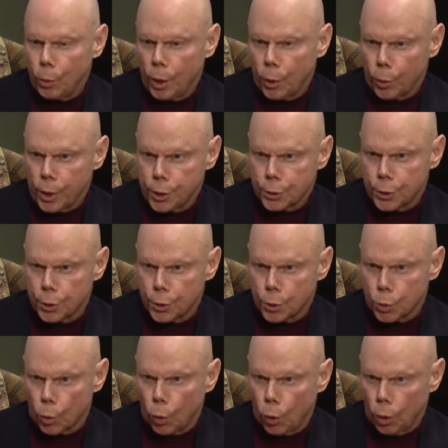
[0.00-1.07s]
Wee
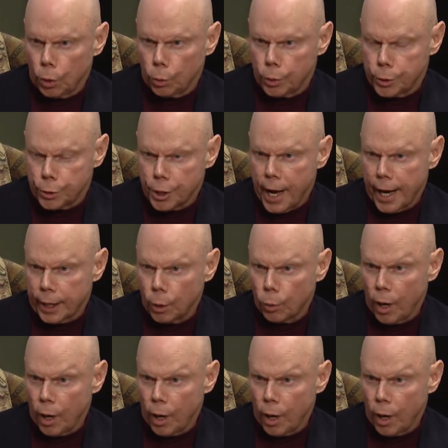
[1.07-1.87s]
Reese's role with Jackie